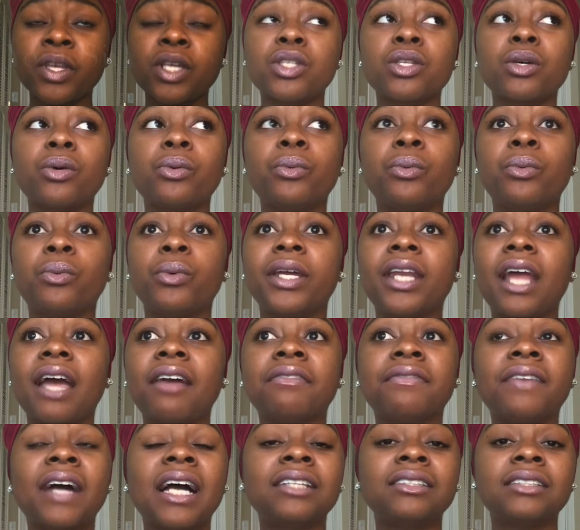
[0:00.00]
So when
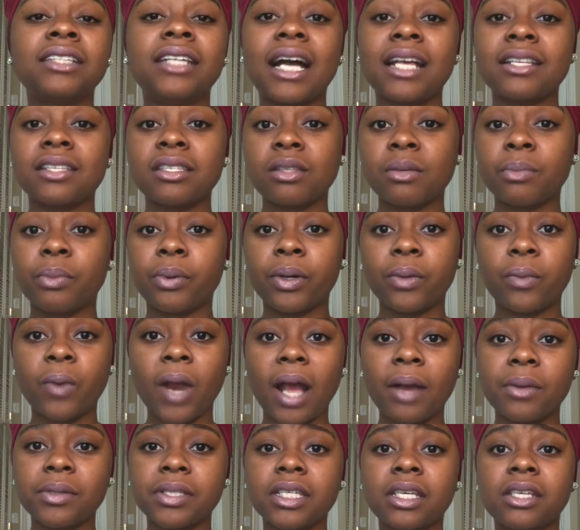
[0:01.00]
I finally got to the point where
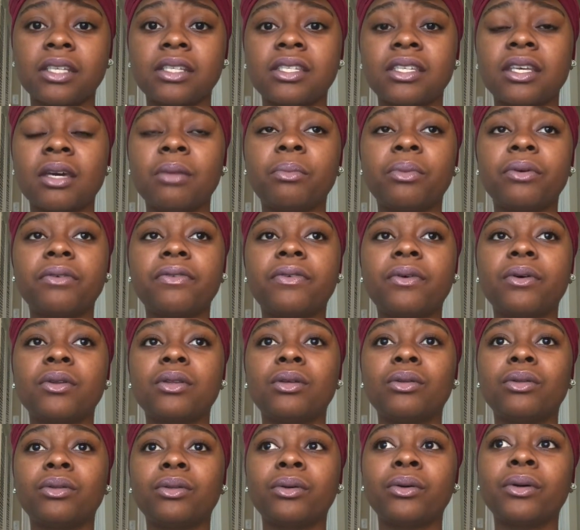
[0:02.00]
I was content before
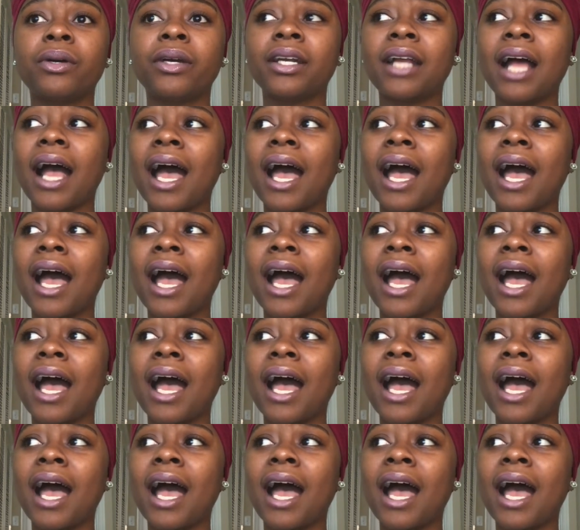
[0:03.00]
the Lord,